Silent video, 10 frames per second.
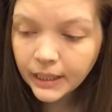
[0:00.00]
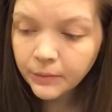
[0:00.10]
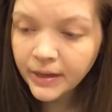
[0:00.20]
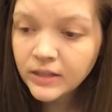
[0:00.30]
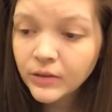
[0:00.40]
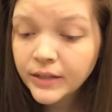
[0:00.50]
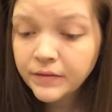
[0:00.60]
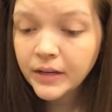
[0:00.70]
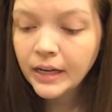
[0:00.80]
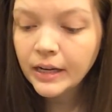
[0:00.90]
Anyway, so
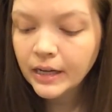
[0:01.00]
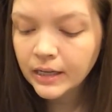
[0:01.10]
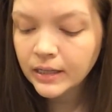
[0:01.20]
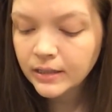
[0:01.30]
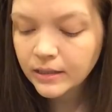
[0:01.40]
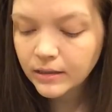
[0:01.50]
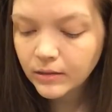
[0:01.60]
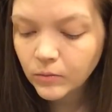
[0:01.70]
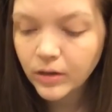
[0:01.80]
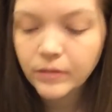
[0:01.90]
Tiffany is
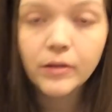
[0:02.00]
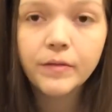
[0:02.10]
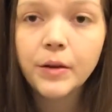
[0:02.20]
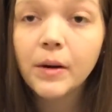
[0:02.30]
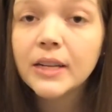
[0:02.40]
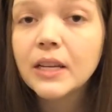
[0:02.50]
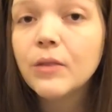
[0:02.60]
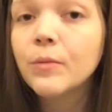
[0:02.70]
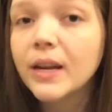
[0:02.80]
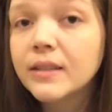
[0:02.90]
wonderful. If you want to see
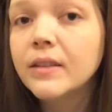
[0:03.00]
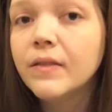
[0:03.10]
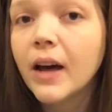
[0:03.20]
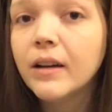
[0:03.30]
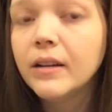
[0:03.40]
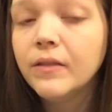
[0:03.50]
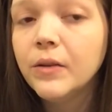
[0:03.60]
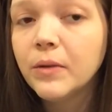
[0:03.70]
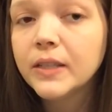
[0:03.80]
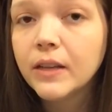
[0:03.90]
the rest of that, if
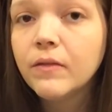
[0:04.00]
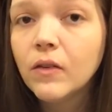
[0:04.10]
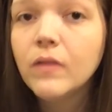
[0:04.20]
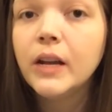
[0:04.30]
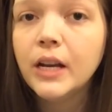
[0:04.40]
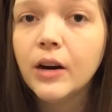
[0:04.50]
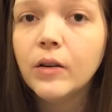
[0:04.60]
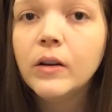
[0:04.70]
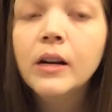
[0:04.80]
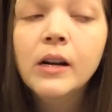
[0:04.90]
you want to see the full
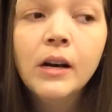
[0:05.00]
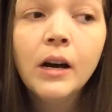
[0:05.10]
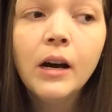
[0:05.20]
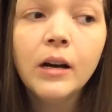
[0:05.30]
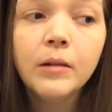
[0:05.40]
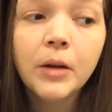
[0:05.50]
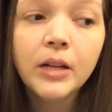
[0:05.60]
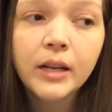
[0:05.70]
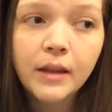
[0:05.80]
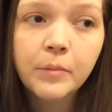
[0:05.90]
video, I'll
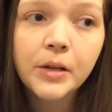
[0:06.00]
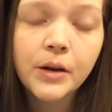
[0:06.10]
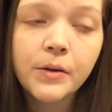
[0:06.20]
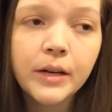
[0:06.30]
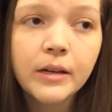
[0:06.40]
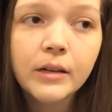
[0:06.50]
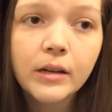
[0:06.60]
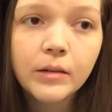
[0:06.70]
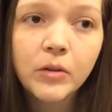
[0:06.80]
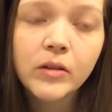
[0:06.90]
link that below in
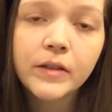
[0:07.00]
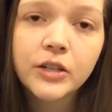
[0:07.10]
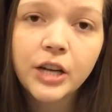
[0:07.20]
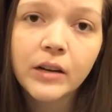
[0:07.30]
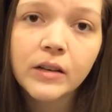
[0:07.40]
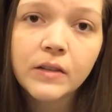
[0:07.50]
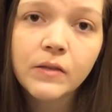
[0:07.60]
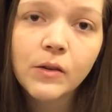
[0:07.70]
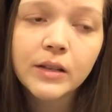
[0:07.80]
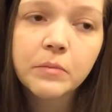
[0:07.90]
both of her channels, of
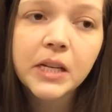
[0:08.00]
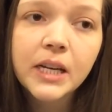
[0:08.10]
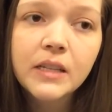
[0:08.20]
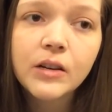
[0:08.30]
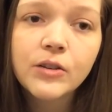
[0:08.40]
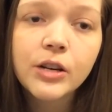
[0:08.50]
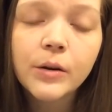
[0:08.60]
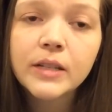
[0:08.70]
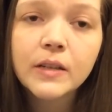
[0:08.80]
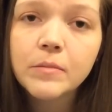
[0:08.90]
course. Please go show
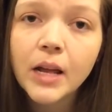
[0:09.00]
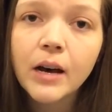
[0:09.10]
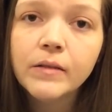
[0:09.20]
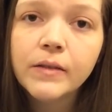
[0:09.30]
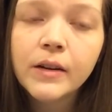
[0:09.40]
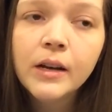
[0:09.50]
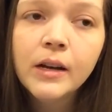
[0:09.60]
her some love.